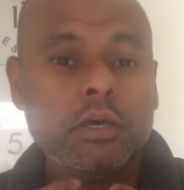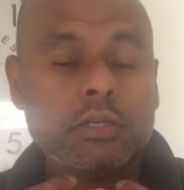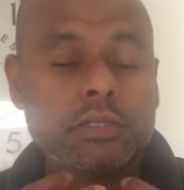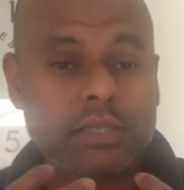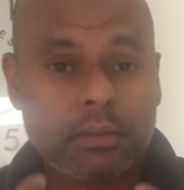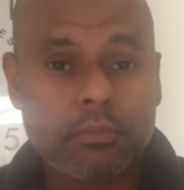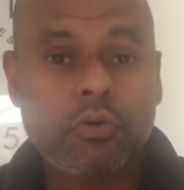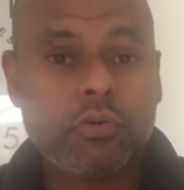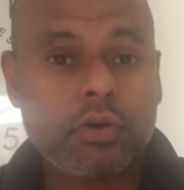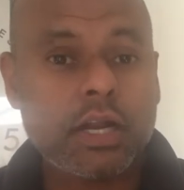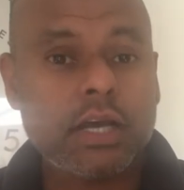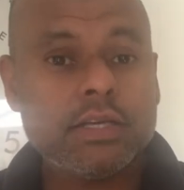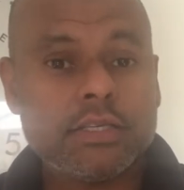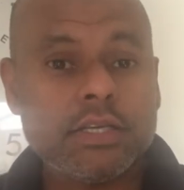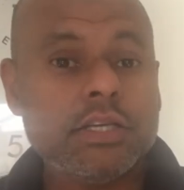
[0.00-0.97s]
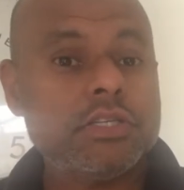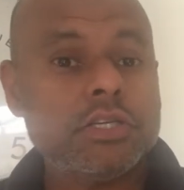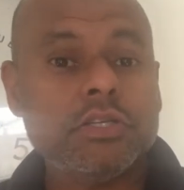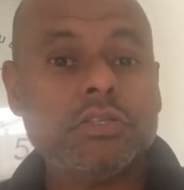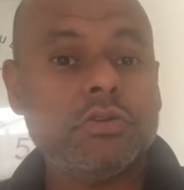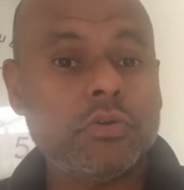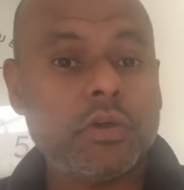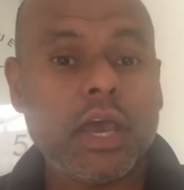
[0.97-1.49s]
Some
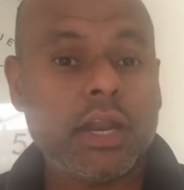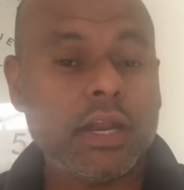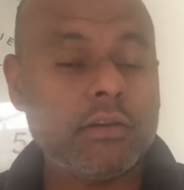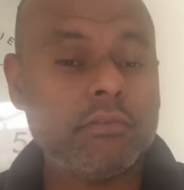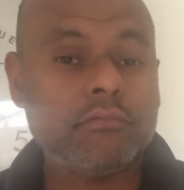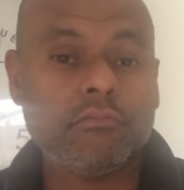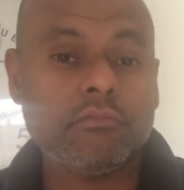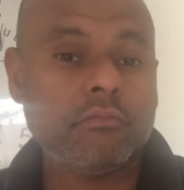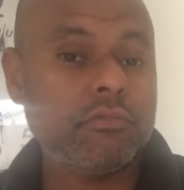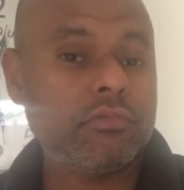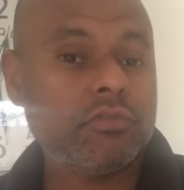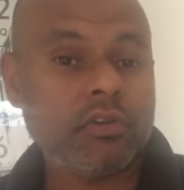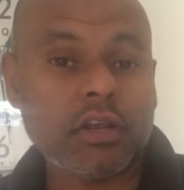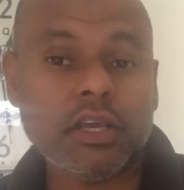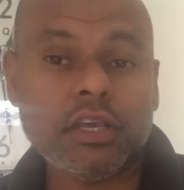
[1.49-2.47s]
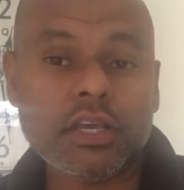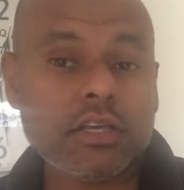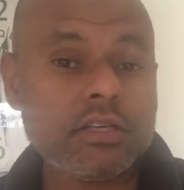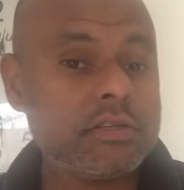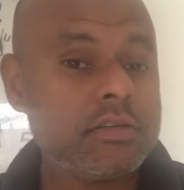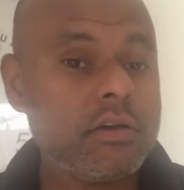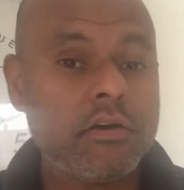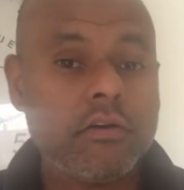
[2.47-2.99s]
organizations look at it 3
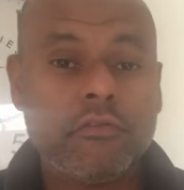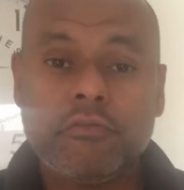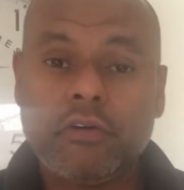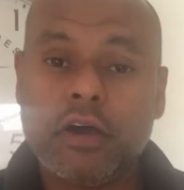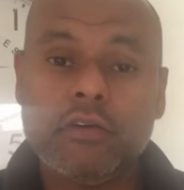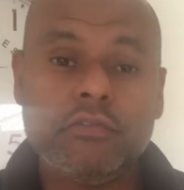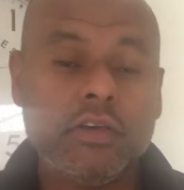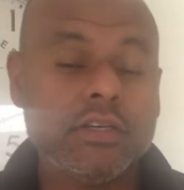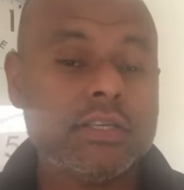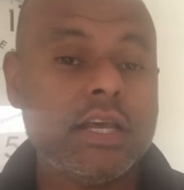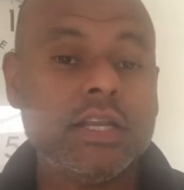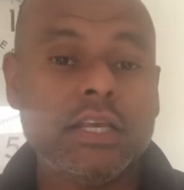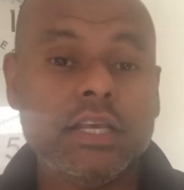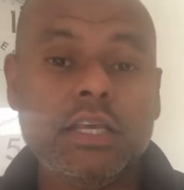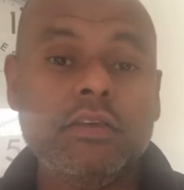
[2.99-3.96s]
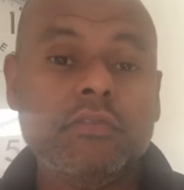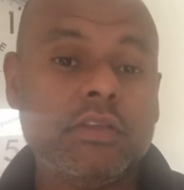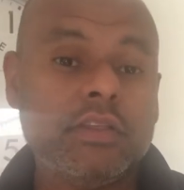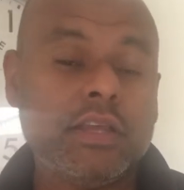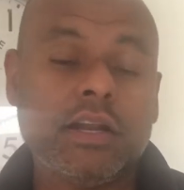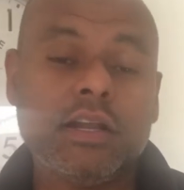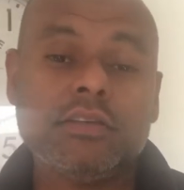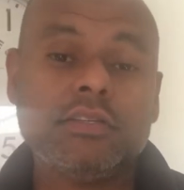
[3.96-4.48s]
years, 5 years, and even
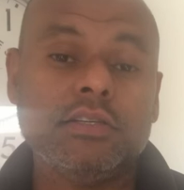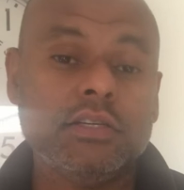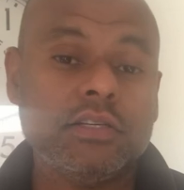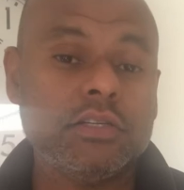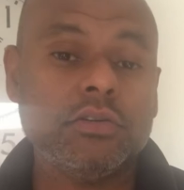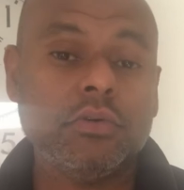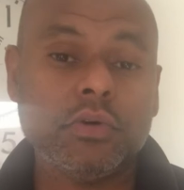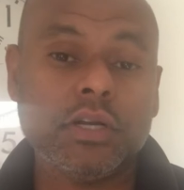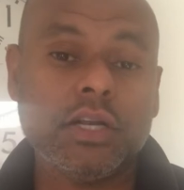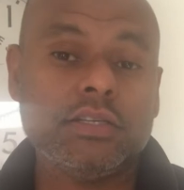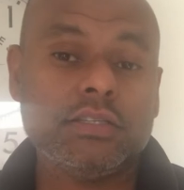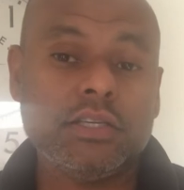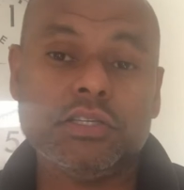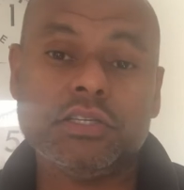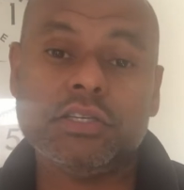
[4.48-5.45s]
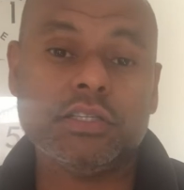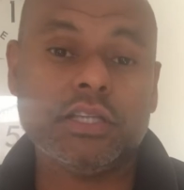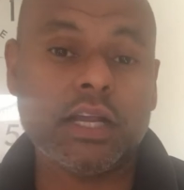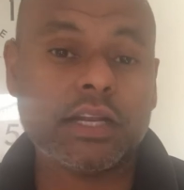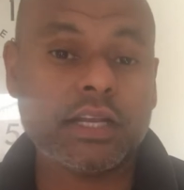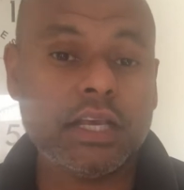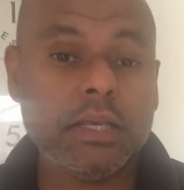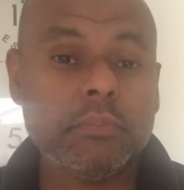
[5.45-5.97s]
there are certain organizations
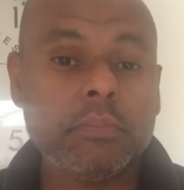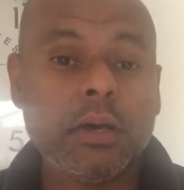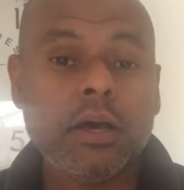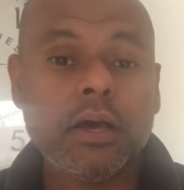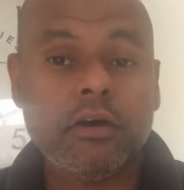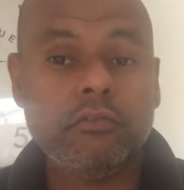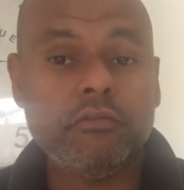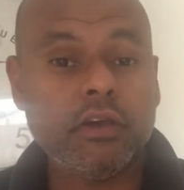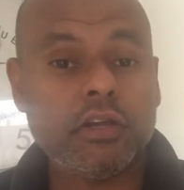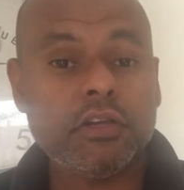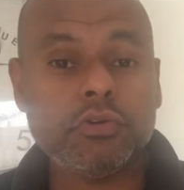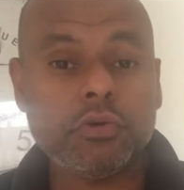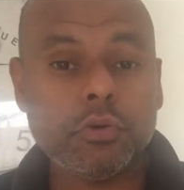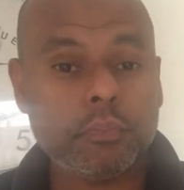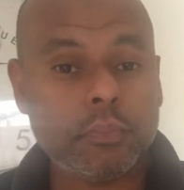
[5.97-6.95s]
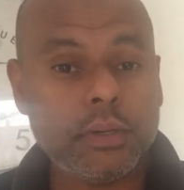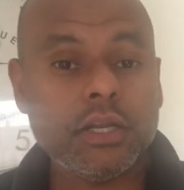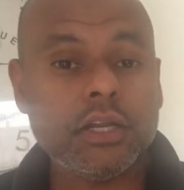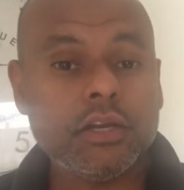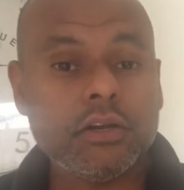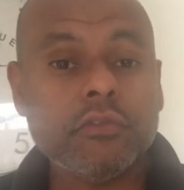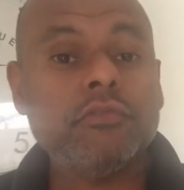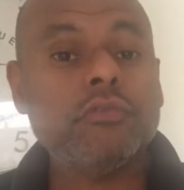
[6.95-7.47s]
that keep a very short
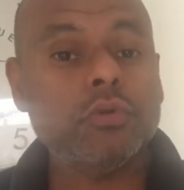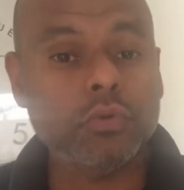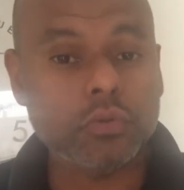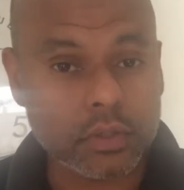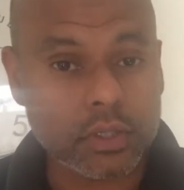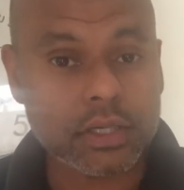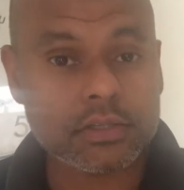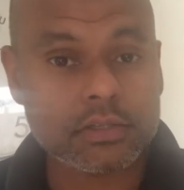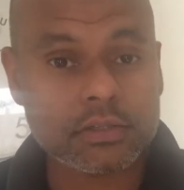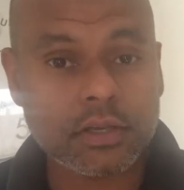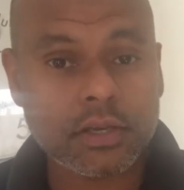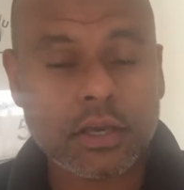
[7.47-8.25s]
period of 2 years.